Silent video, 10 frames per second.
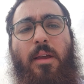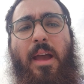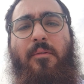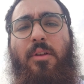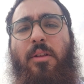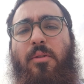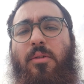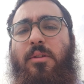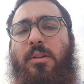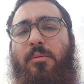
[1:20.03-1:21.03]
Every little
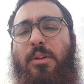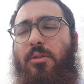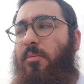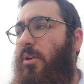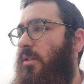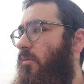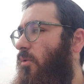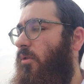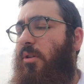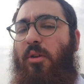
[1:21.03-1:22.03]
good deed we do brings the
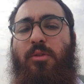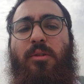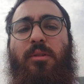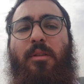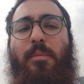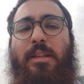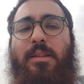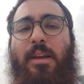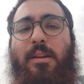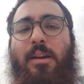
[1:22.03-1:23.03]
world closer to the
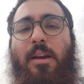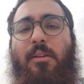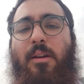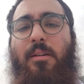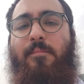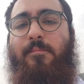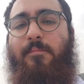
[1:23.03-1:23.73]
Messianic era,